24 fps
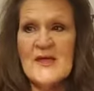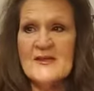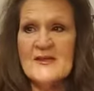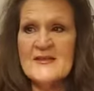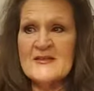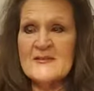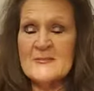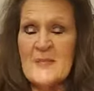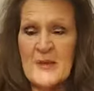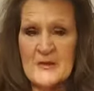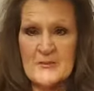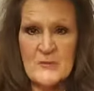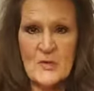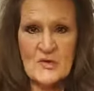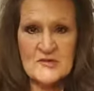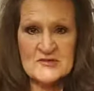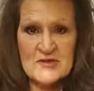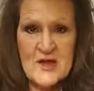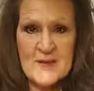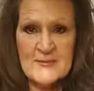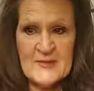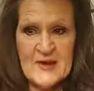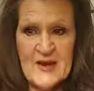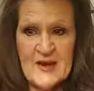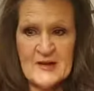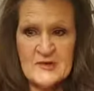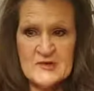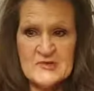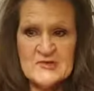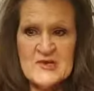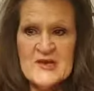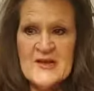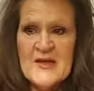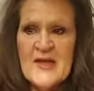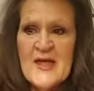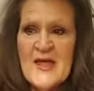spend more time and
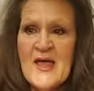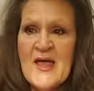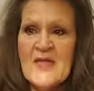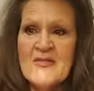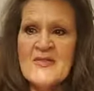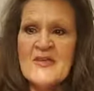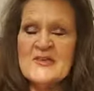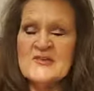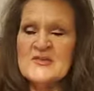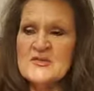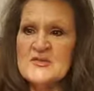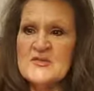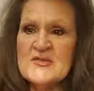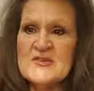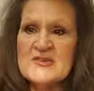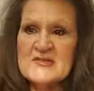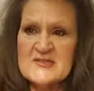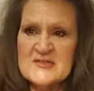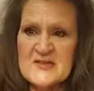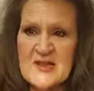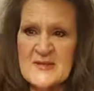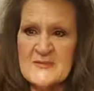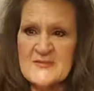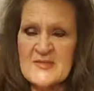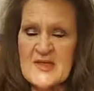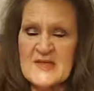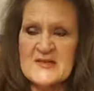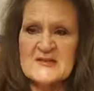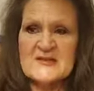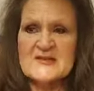energy, then do this same thing.